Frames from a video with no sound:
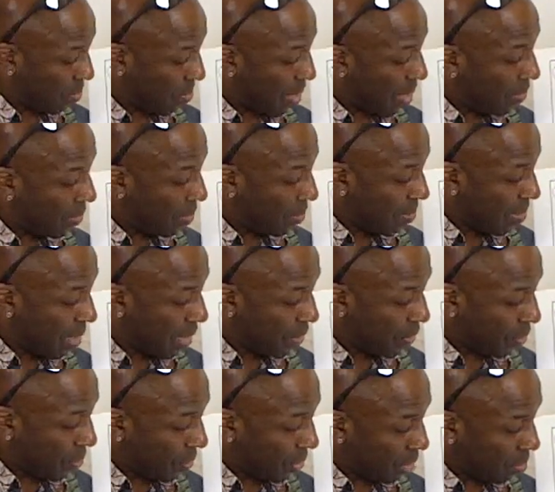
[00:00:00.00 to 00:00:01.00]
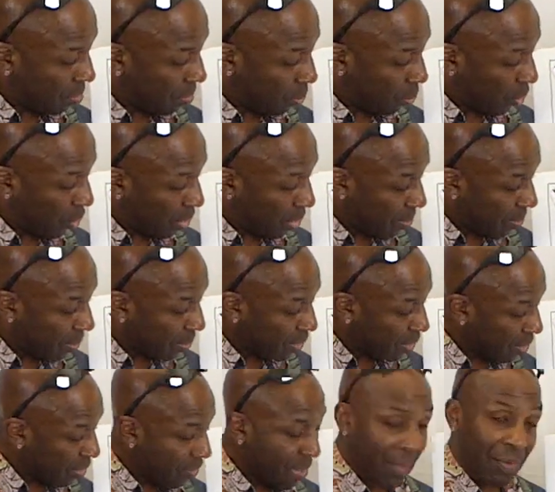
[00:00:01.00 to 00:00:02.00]
bearing in mind that we're going to be putting a
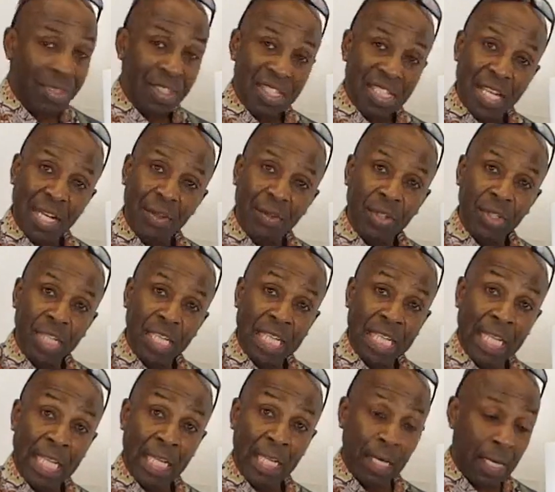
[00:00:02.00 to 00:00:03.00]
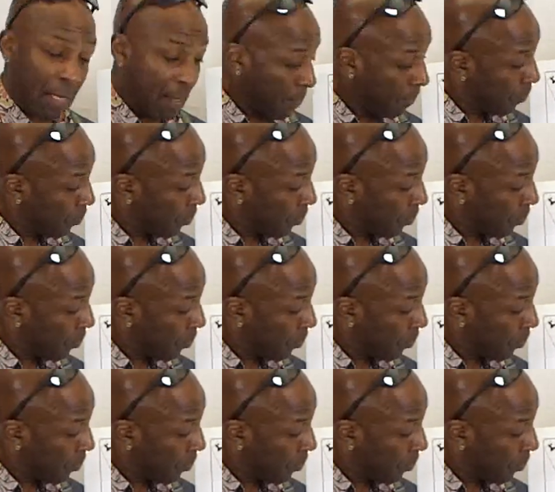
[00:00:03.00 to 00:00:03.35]
building around this area here.